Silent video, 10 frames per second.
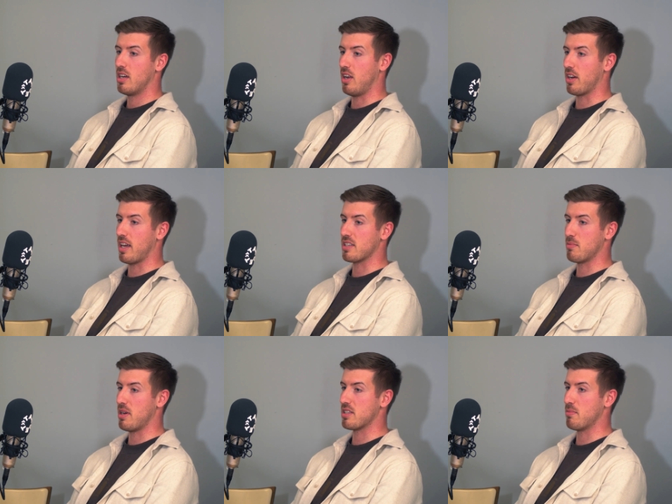like
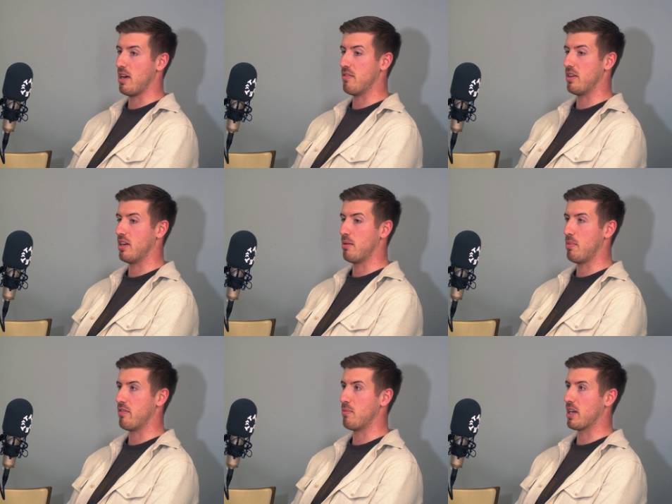SMS, a bit
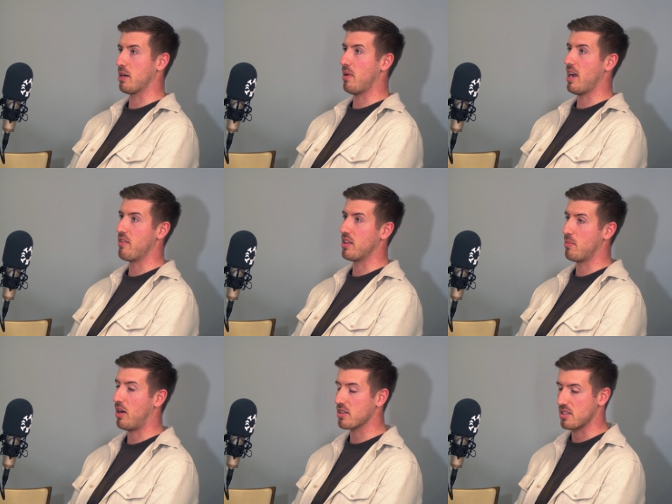of a bigger player in
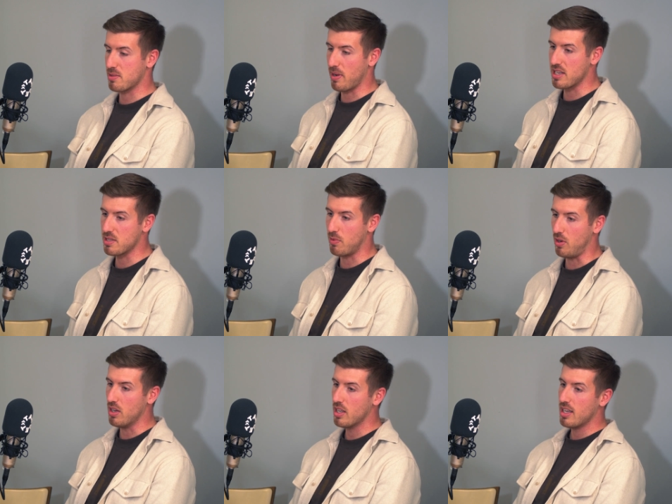the marketing space.
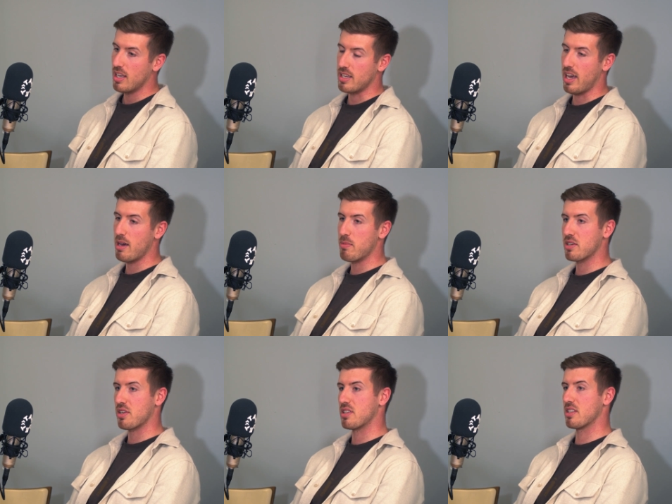But yeah, it'd be
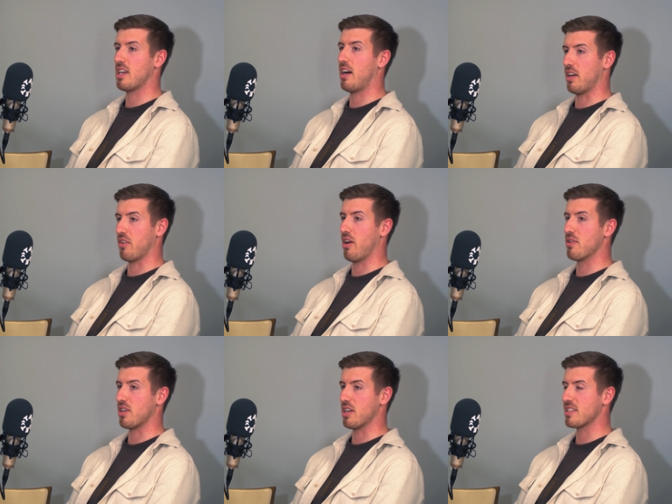interesting to see how that
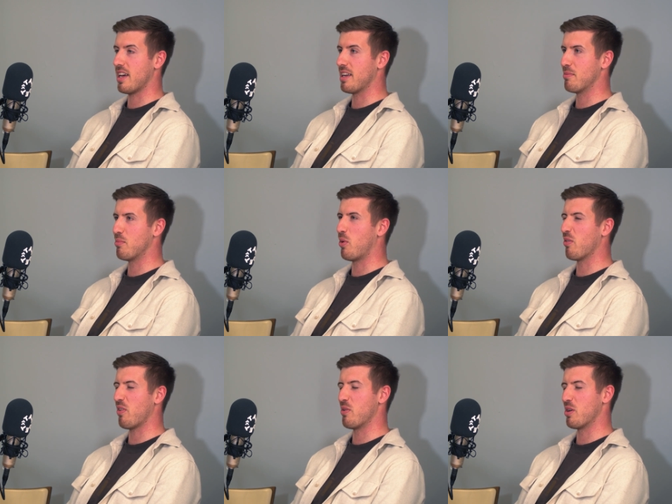grows. Like you say,
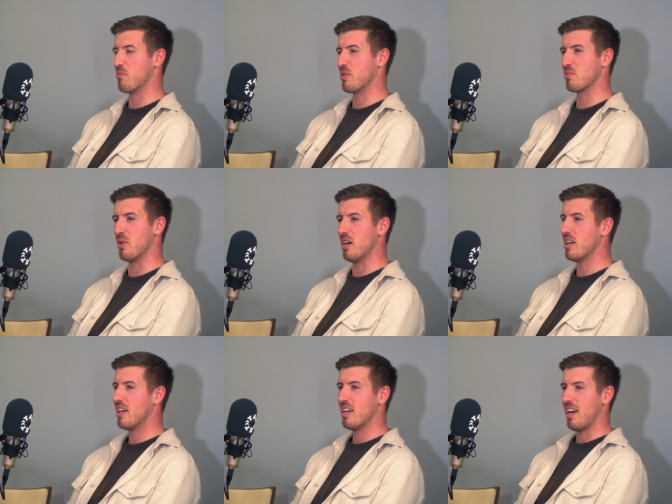more phone numbers, but
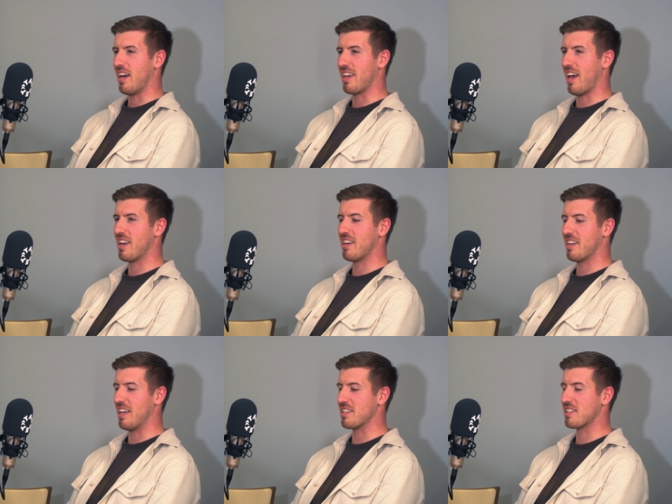
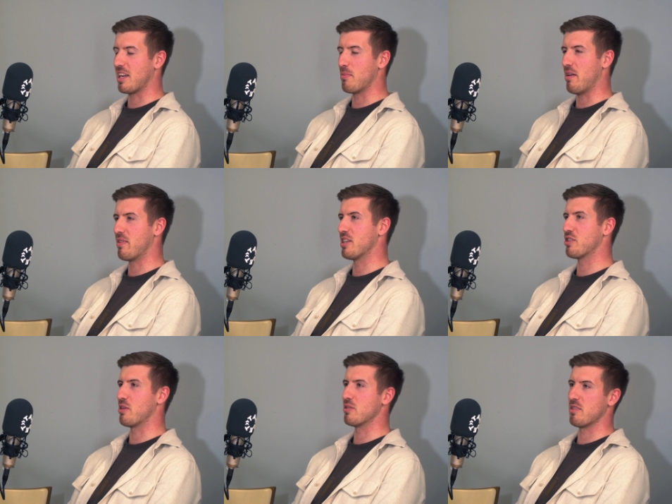again, it's still a bit of an
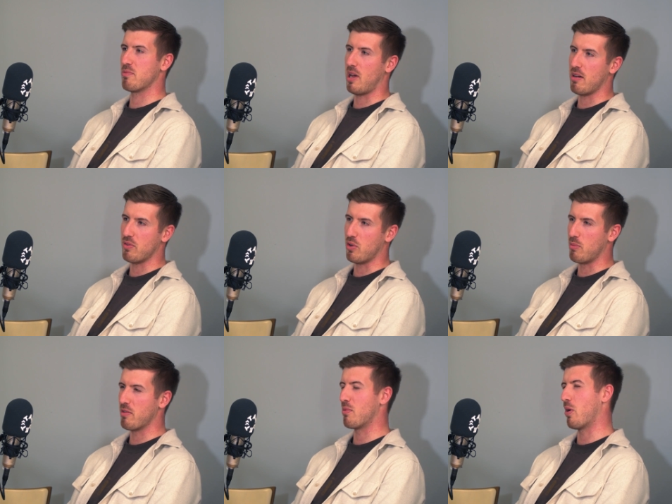intrusive
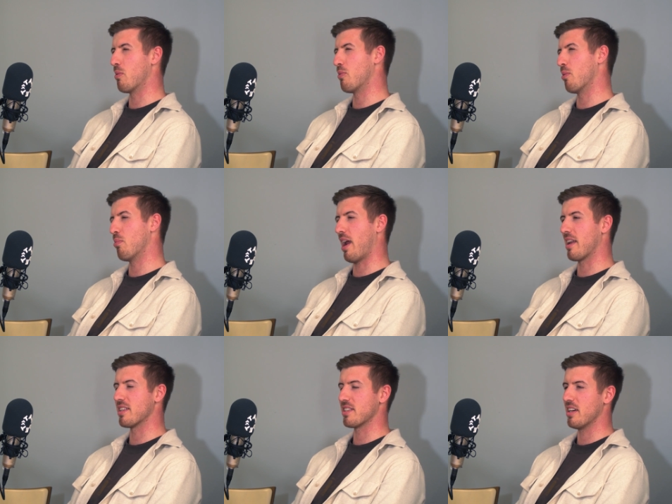platform. If more and more
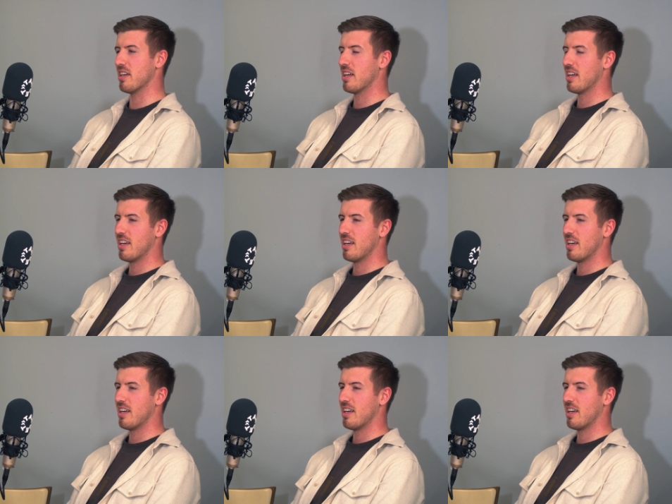brands are